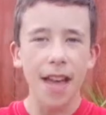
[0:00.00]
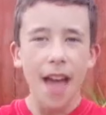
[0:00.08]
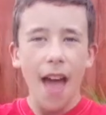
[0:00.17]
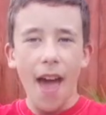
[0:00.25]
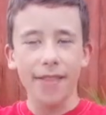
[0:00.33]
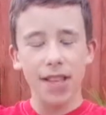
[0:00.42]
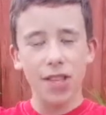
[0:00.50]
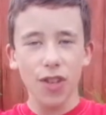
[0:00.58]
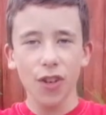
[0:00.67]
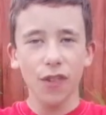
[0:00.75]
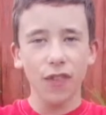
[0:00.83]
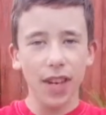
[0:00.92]
And there's 2
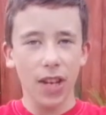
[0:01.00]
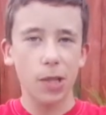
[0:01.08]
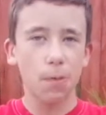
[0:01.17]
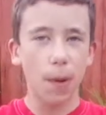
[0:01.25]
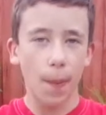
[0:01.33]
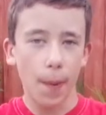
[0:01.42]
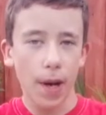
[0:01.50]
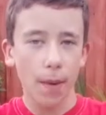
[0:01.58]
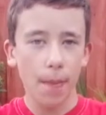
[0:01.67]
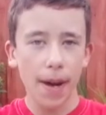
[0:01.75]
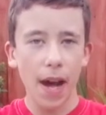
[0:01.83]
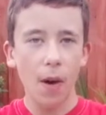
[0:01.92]
videos popping up
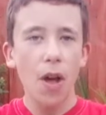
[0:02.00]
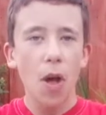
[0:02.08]
now.